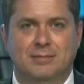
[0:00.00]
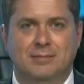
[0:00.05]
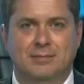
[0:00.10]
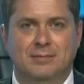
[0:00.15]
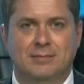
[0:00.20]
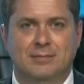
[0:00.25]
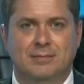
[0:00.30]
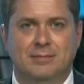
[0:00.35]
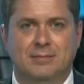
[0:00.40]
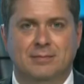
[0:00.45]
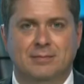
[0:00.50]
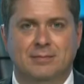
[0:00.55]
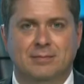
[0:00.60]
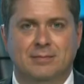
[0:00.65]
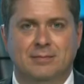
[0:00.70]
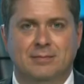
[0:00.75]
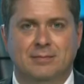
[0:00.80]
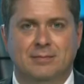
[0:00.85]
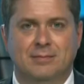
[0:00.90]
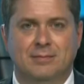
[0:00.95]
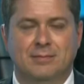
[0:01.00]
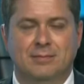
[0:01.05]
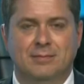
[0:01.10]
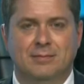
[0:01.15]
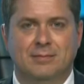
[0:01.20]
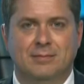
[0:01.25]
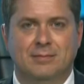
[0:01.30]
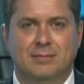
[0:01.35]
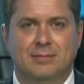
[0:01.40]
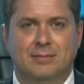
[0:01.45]

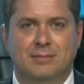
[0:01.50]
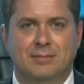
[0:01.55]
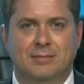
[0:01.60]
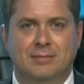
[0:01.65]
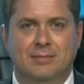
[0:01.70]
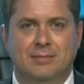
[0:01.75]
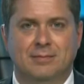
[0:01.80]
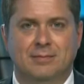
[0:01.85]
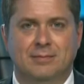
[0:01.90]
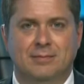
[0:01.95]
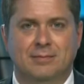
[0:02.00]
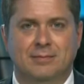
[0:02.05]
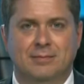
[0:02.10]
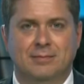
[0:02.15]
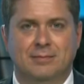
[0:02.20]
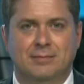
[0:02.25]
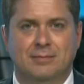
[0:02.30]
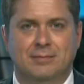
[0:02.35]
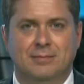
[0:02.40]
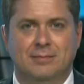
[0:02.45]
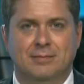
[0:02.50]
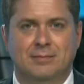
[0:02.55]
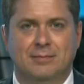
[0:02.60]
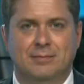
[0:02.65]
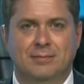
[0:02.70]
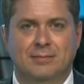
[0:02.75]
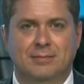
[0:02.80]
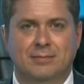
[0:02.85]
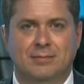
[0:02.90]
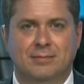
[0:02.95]

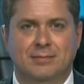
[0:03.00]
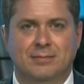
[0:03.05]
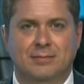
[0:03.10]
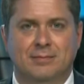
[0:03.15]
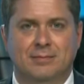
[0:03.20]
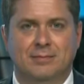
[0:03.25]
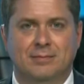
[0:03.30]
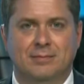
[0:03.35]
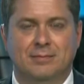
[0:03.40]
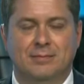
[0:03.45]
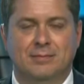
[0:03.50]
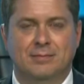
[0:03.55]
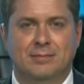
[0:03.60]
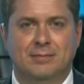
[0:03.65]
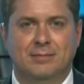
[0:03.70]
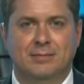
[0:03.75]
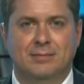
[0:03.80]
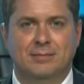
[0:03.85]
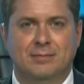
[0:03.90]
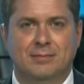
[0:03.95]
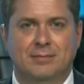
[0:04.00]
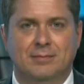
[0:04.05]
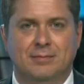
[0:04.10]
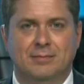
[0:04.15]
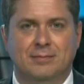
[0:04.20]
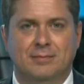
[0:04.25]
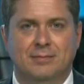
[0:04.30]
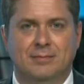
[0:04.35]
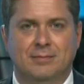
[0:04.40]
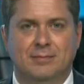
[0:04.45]

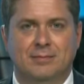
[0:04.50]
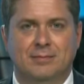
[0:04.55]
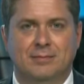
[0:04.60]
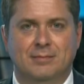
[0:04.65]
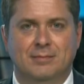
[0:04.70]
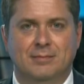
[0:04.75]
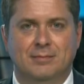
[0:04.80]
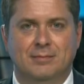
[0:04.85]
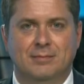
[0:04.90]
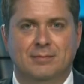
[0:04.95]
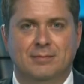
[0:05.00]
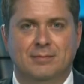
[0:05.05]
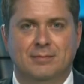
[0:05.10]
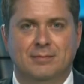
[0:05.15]
(not speaking)